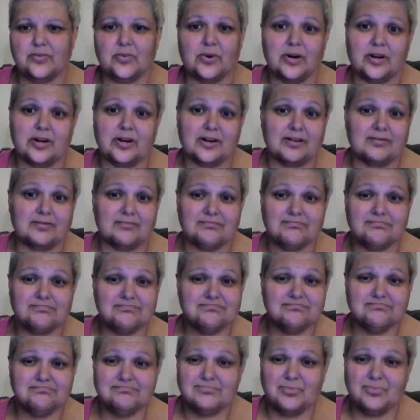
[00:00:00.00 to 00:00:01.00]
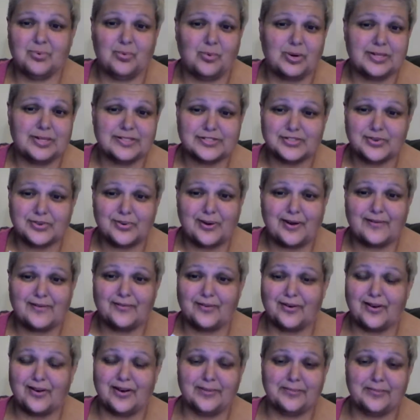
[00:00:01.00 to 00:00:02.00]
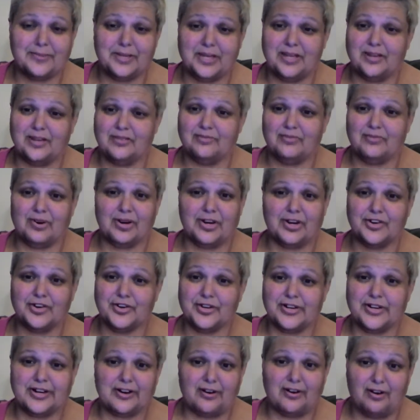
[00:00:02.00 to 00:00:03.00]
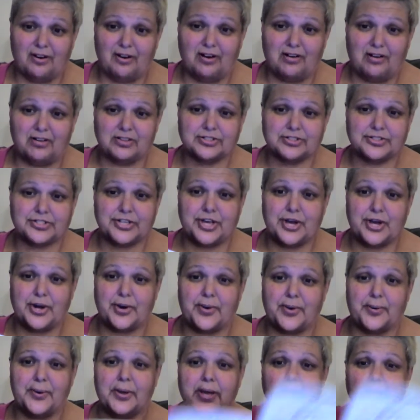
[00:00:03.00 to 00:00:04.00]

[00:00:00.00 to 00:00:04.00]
work whatsoever on me very good at all. So,